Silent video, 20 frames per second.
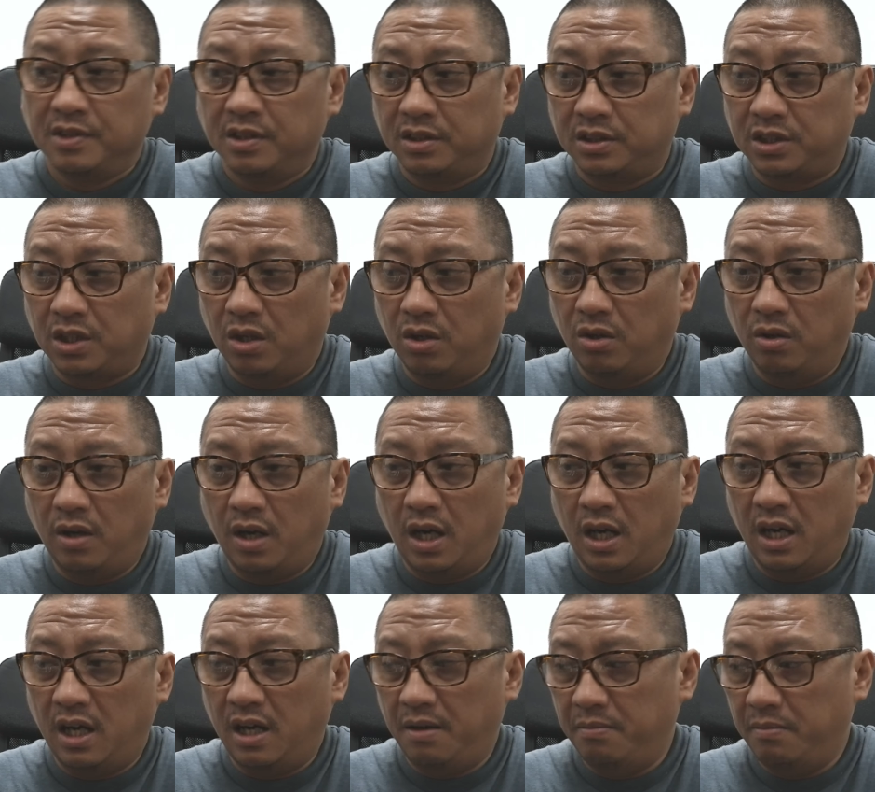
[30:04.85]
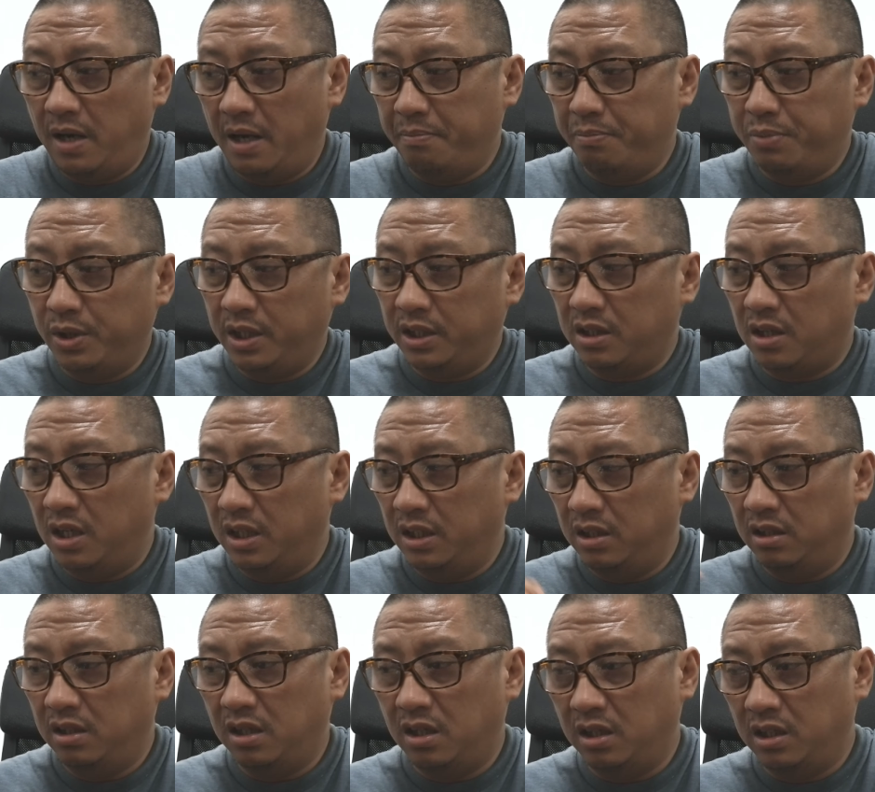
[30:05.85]
So I put it
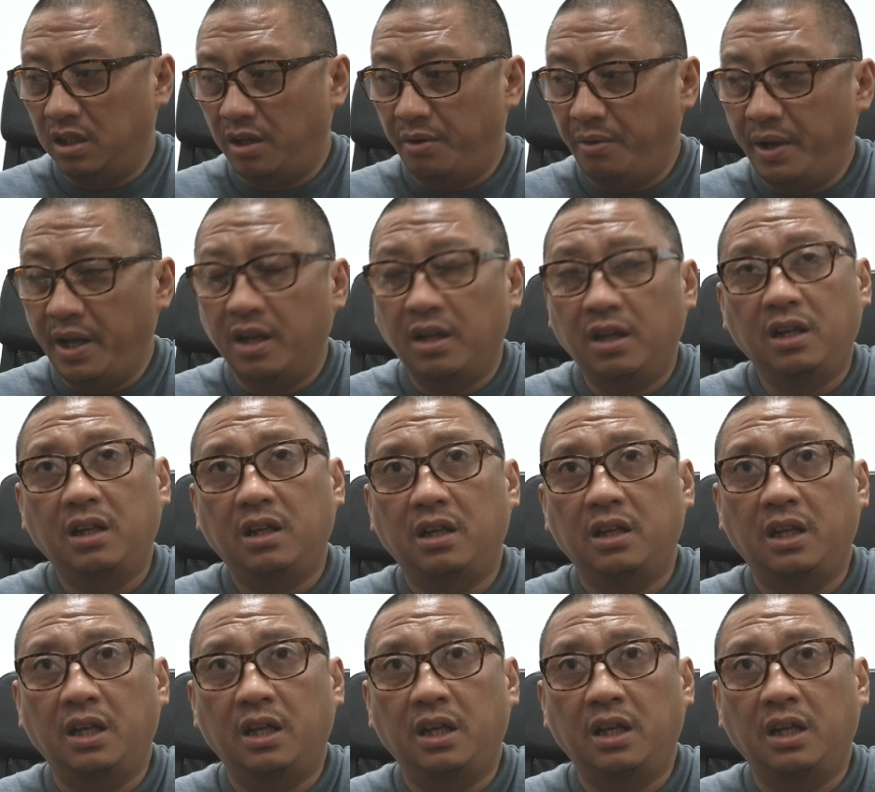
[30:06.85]
on a reel,